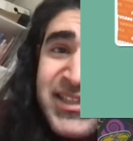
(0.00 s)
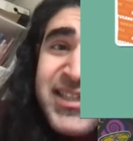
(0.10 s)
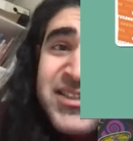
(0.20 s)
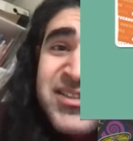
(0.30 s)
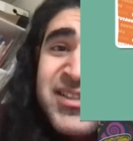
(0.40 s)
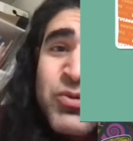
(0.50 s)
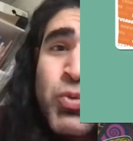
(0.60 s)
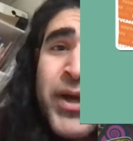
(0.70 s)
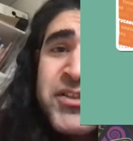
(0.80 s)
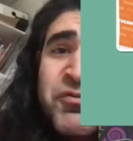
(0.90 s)
can see
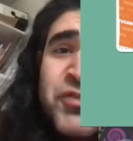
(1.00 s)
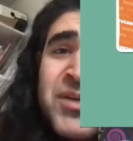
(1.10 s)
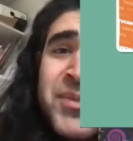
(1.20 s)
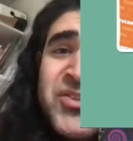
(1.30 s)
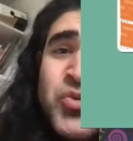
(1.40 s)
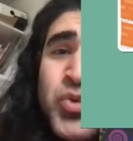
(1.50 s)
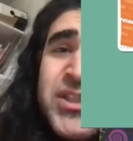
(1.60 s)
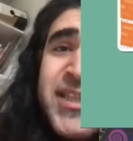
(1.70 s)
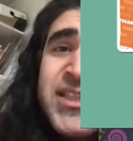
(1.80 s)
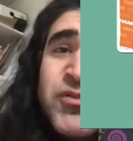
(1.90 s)
why the flip is a really
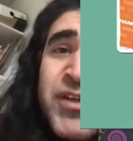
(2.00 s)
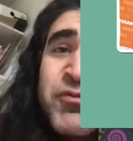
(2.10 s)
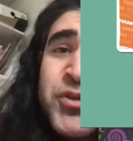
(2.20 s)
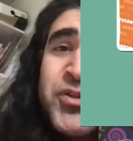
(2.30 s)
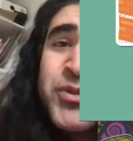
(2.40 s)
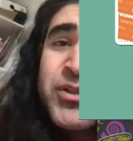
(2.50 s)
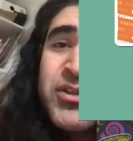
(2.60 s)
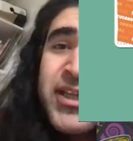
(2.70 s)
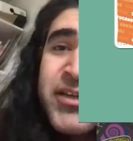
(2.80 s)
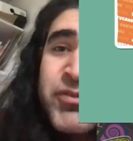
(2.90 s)
nice thing for the real
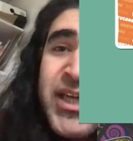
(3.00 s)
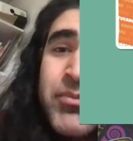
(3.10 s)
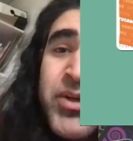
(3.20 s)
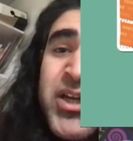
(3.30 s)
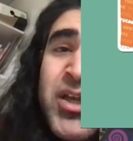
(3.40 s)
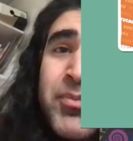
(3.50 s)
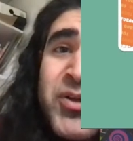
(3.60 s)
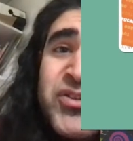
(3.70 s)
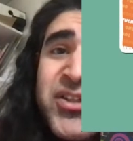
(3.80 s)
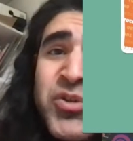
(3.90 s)
life game,
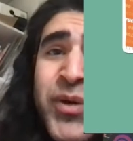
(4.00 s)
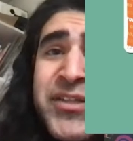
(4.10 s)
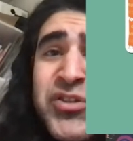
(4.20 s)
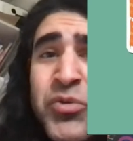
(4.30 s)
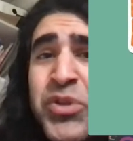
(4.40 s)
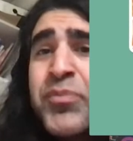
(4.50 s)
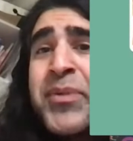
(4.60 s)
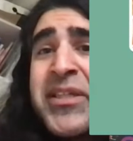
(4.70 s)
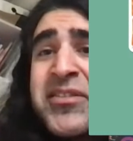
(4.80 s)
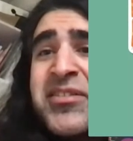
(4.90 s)
because otherwise you would
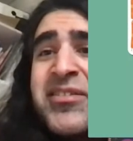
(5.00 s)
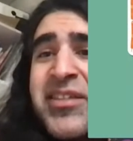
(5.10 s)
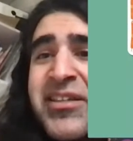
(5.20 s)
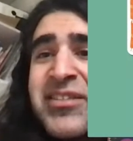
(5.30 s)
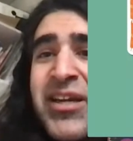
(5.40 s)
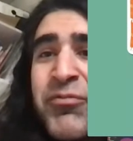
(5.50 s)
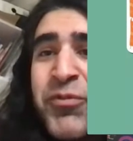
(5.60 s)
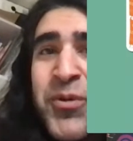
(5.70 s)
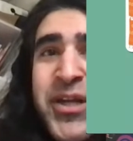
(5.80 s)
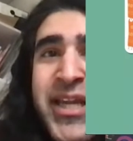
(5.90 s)
be sitting there
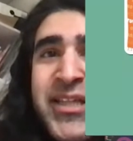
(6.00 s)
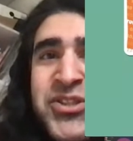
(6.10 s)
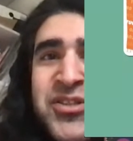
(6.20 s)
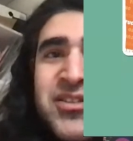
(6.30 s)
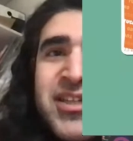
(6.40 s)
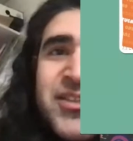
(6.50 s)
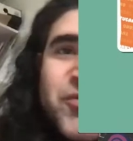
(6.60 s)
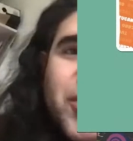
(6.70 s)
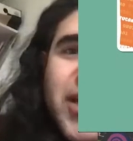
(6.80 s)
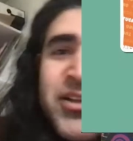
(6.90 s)
for ages kind of
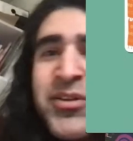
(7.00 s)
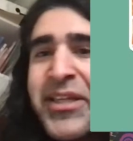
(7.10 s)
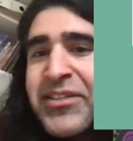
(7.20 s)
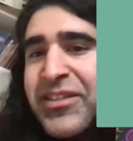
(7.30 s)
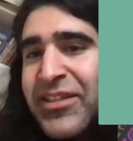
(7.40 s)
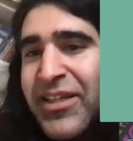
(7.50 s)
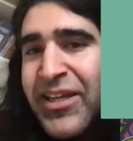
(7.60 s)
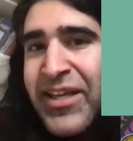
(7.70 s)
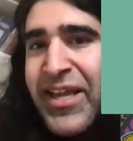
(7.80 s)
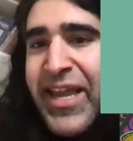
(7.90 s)
calculating
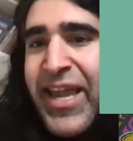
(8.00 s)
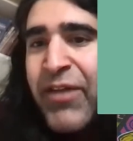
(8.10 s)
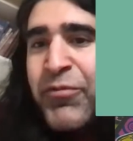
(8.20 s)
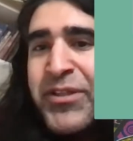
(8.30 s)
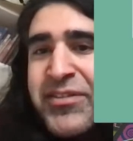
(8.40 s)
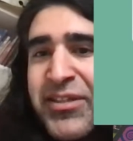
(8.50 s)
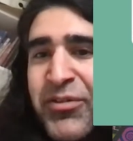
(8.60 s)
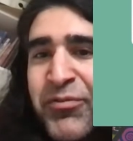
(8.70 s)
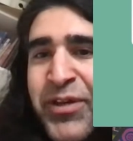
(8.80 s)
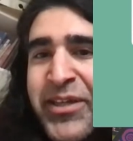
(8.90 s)
every single
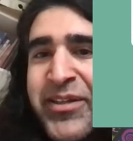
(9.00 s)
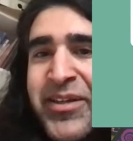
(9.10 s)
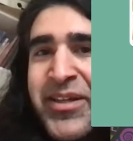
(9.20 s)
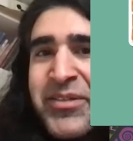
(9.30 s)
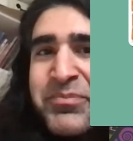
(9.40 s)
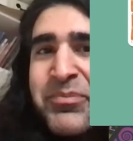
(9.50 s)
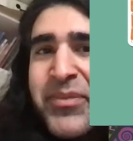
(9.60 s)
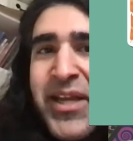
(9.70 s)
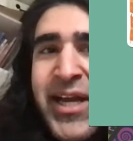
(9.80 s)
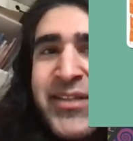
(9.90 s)
thing.
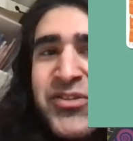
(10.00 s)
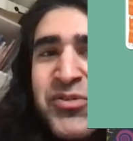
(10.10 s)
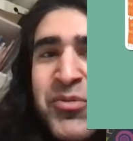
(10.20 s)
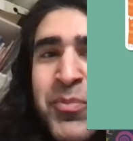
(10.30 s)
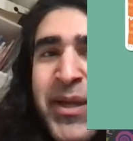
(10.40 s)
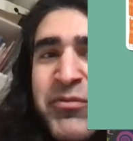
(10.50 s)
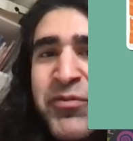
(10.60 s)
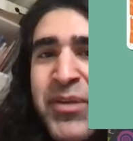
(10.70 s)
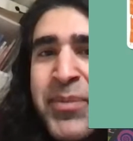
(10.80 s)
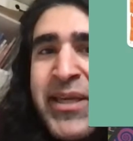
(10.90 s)
And so by
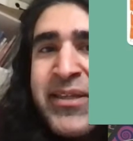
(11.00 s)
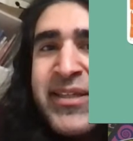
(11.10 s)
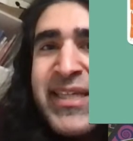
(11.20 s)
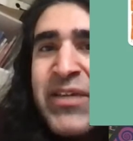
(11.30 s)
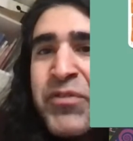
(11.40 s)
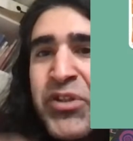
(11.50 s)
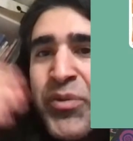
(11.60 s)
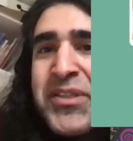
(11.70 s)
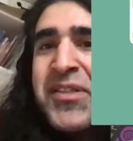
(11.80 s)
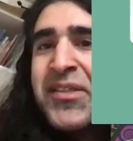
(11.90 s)
flipping, even though
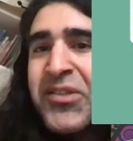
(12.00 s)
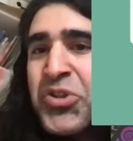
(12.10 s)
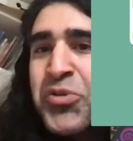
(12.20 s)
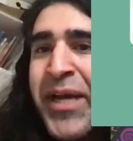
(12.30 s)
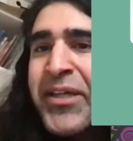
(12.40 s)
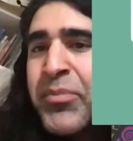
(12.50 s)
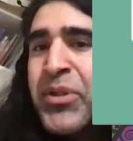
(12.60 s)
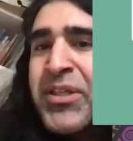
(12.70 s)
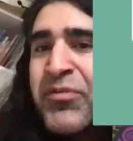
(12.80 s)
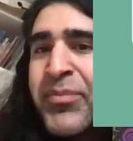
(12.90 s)
it's hidden trackable
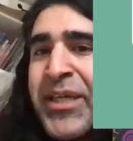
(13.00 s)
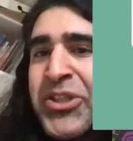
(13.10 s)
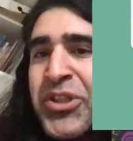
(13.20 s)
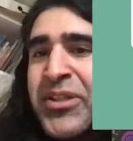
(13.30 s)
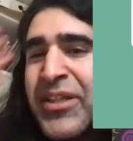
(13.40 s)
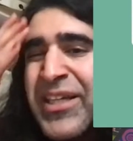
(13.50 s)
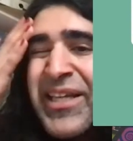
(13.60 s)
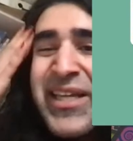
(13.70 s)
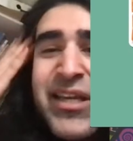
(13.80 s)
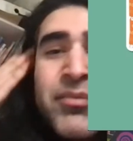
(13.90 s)
information,
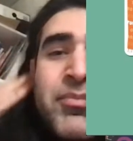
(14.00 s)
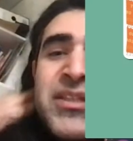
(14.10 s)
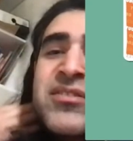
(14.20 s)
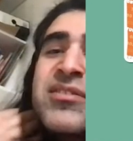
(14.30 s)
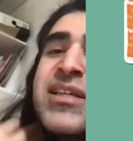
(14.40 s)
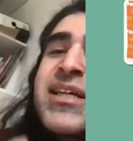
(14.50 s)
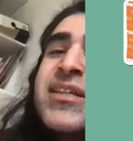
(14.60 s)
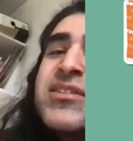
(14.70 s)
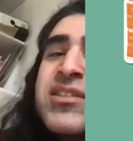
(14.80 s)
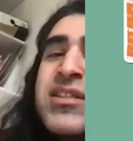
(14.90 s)
it means that